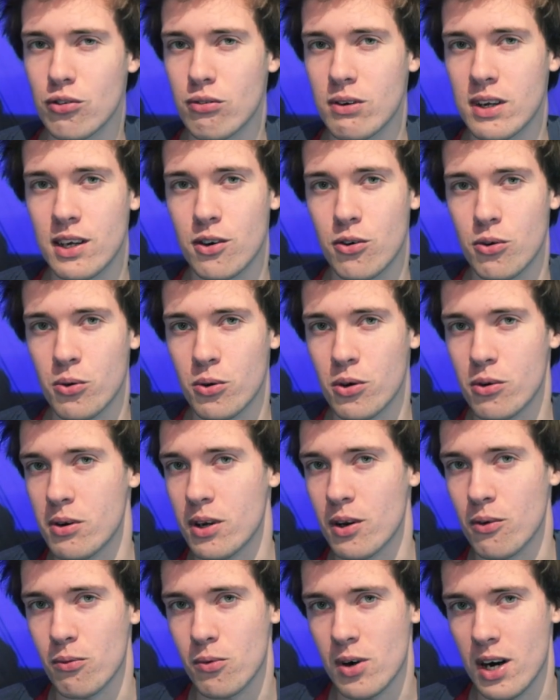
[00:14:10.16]
degree corner
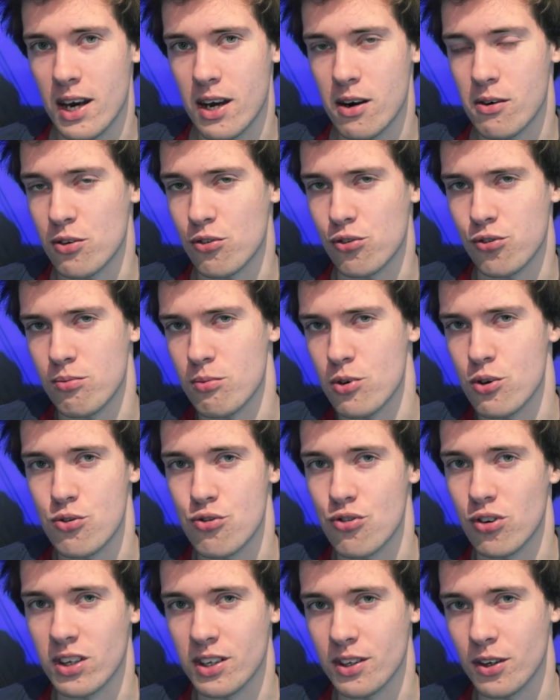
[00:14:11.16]
in a wire is
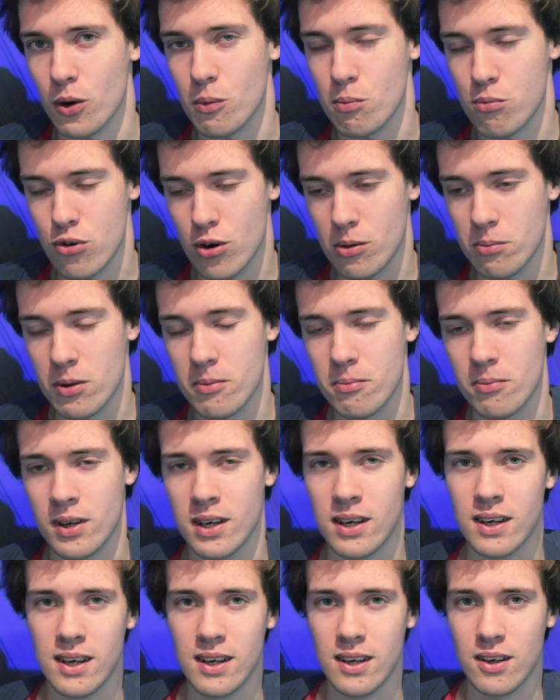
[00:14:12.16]
usually no problem.
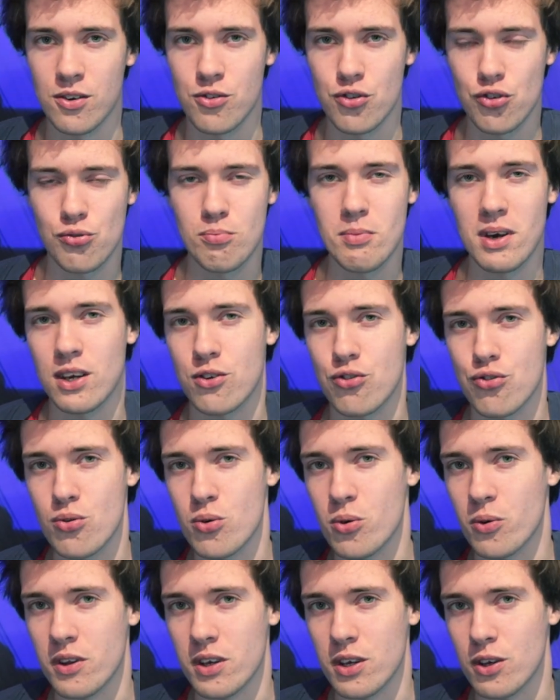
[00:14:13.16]
Just make
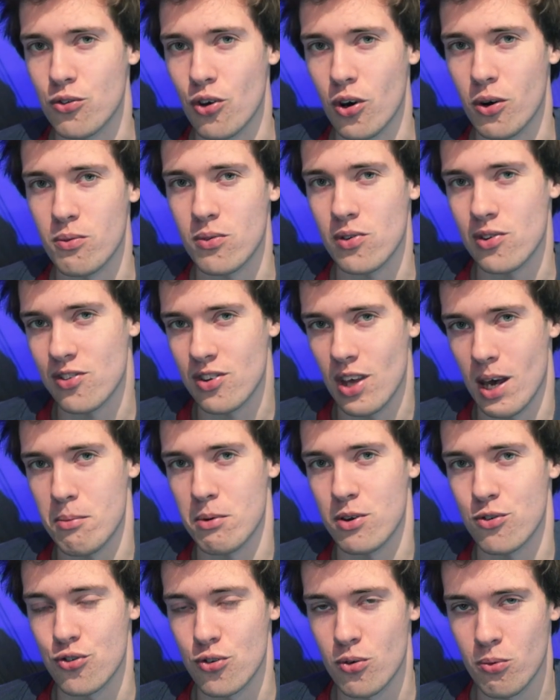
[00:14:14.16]
sure that you don't
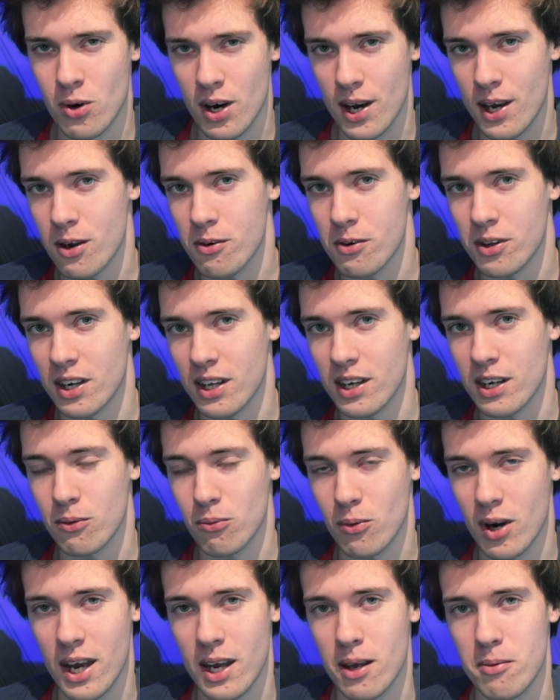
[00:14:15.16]
damage the wire in any
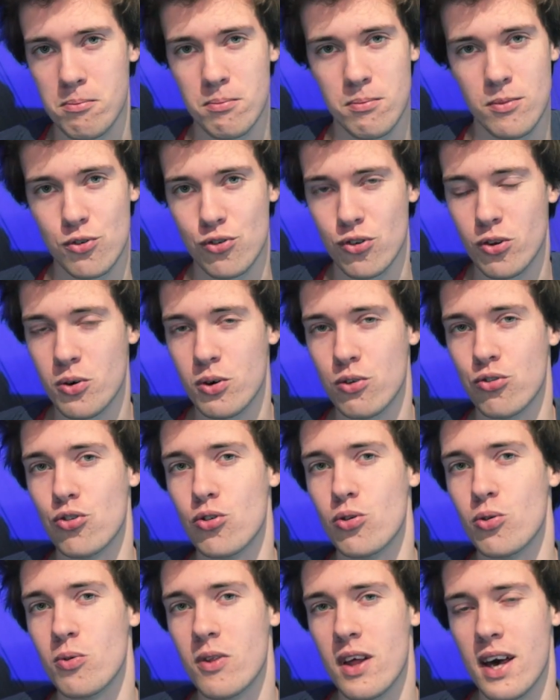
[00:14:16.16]
way. As long as
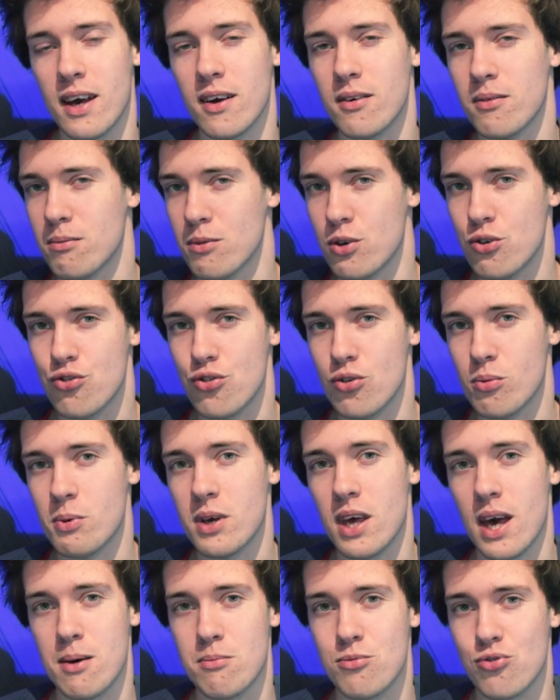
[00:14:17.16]
you do that, you should
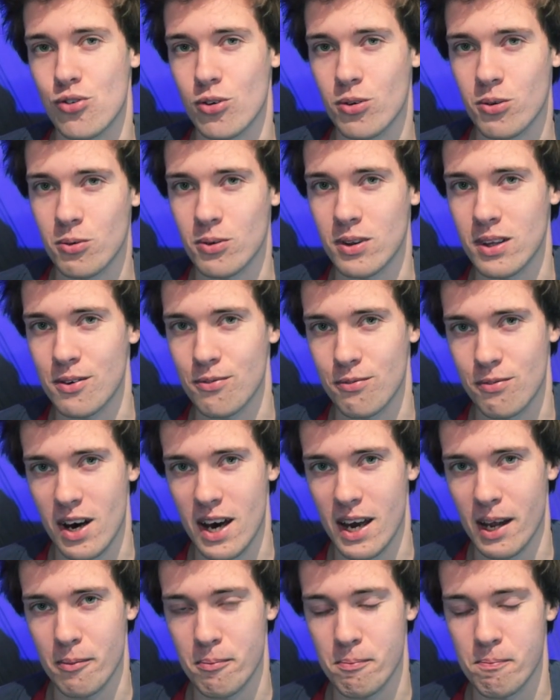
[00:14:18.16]
be absolutely
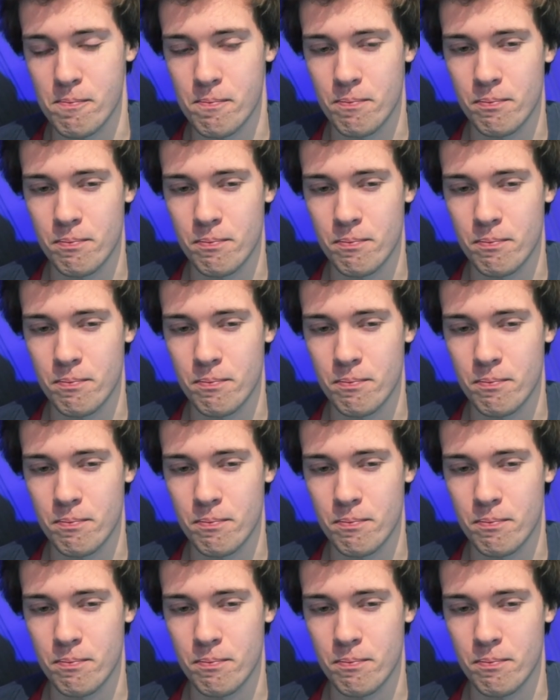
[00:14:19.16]
fine.